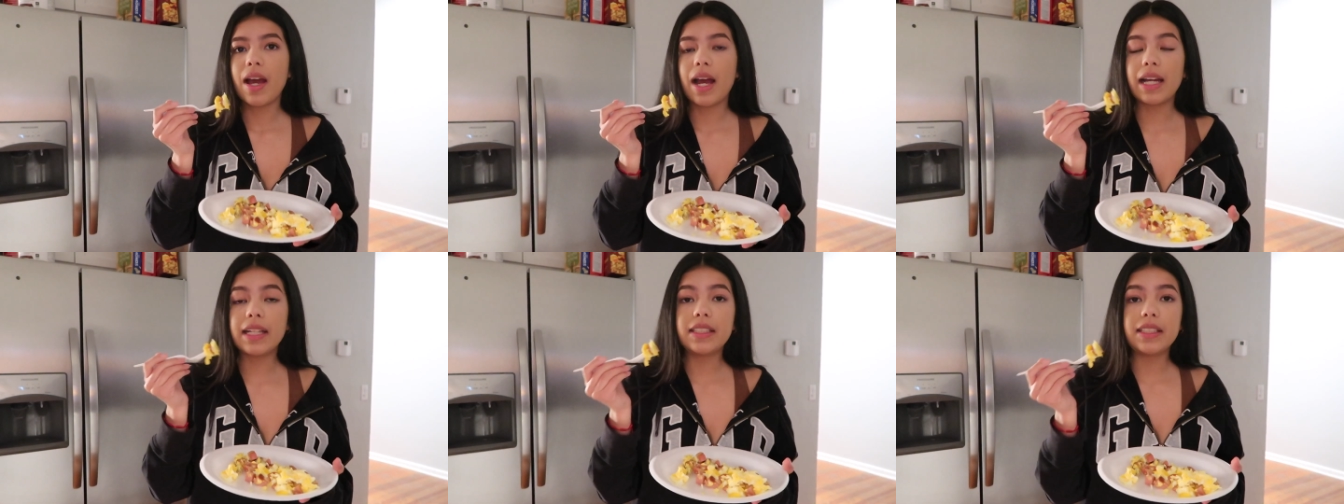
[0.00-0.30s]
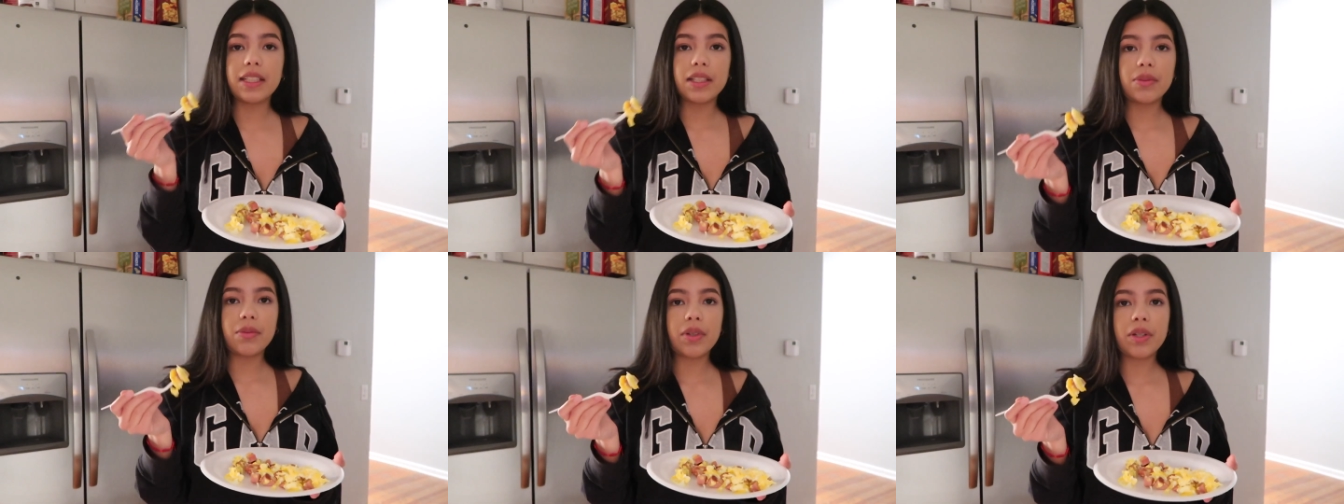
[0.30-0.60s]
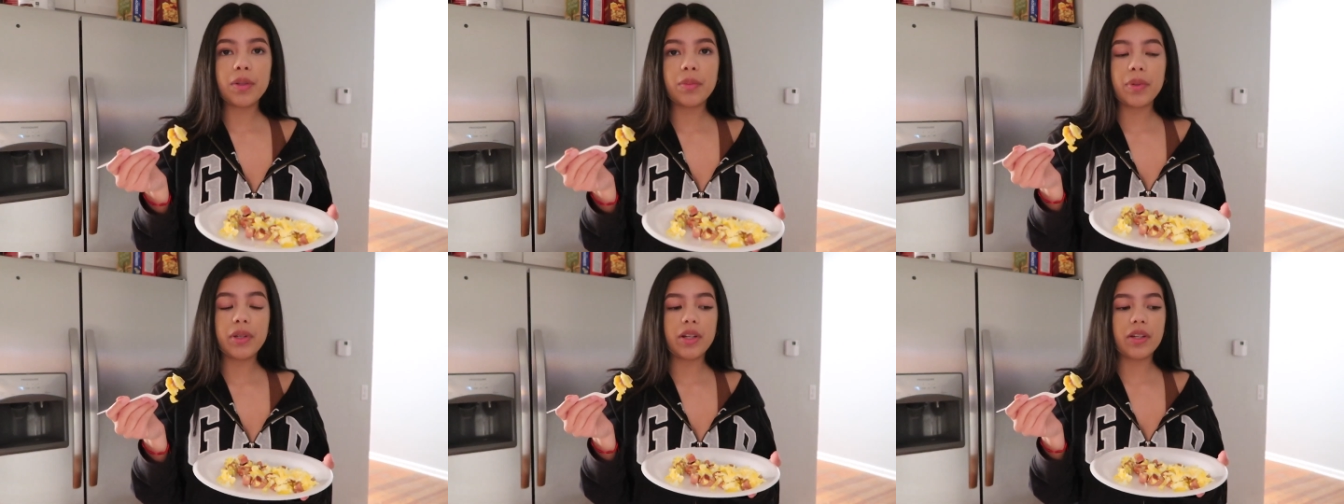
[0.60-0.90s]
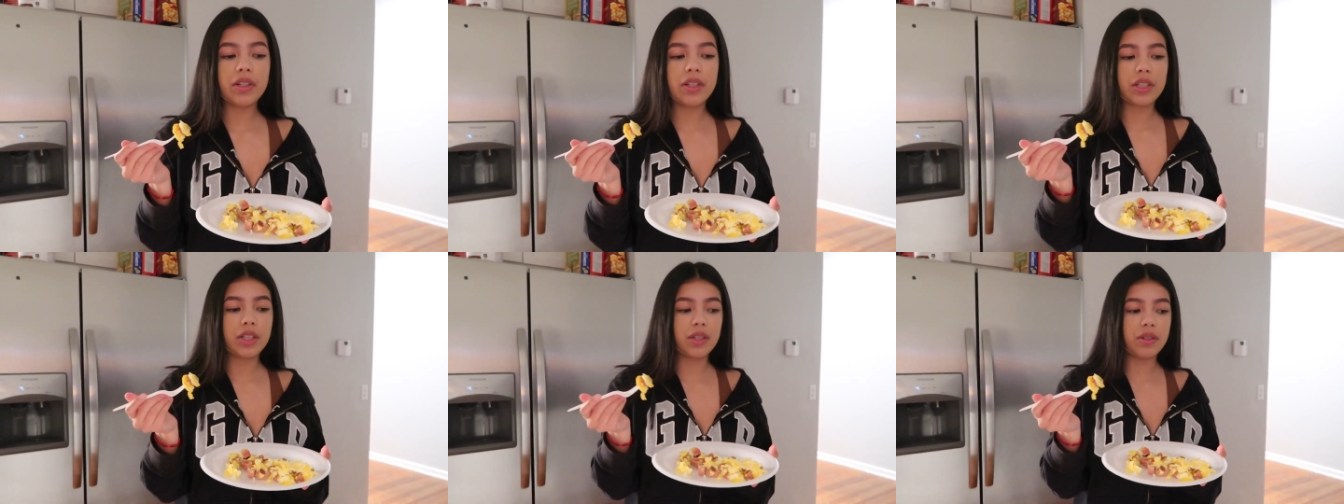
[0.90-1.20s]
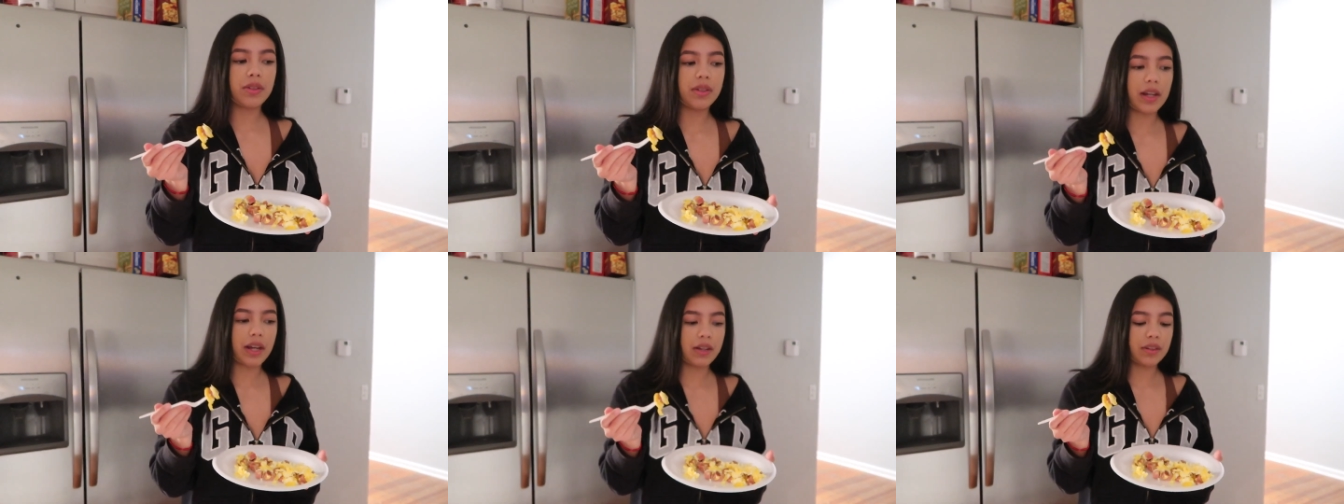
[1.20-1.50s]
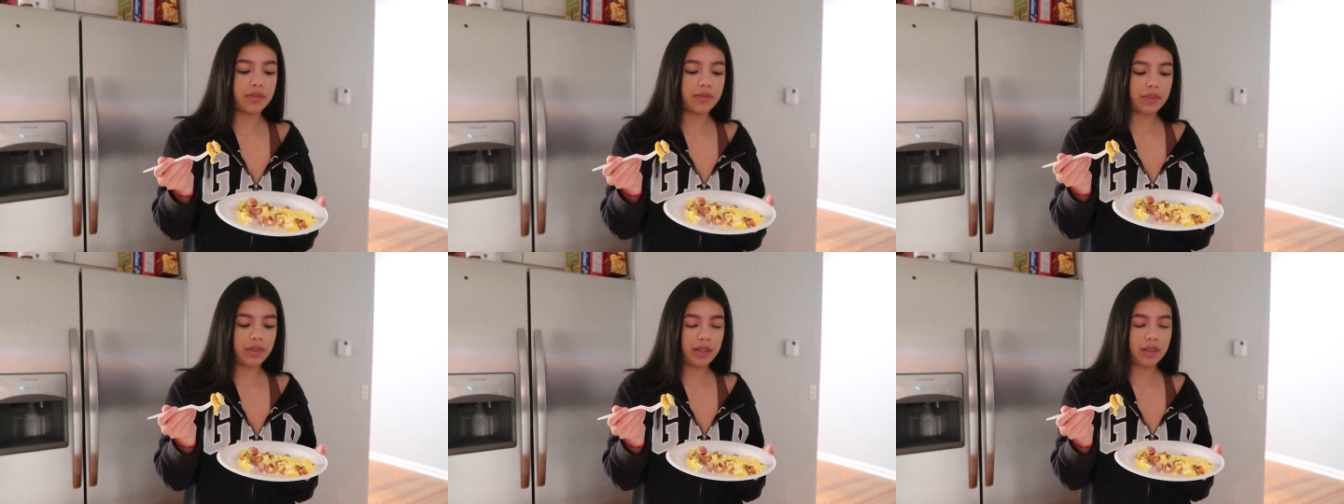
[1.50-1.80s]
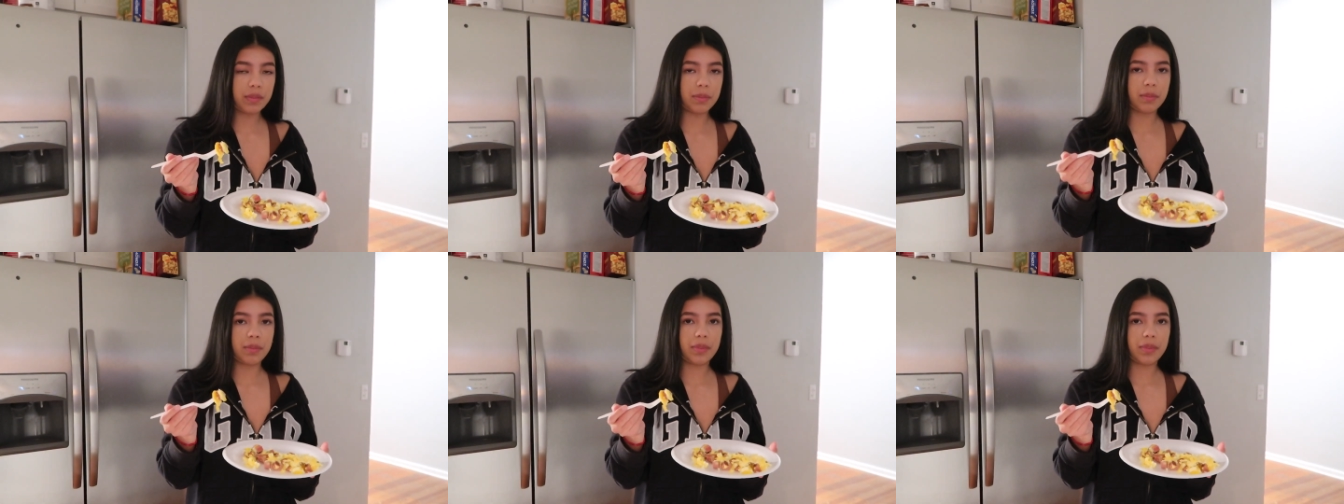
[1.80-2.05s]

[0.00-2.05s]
I did want to put on a cuter outfit,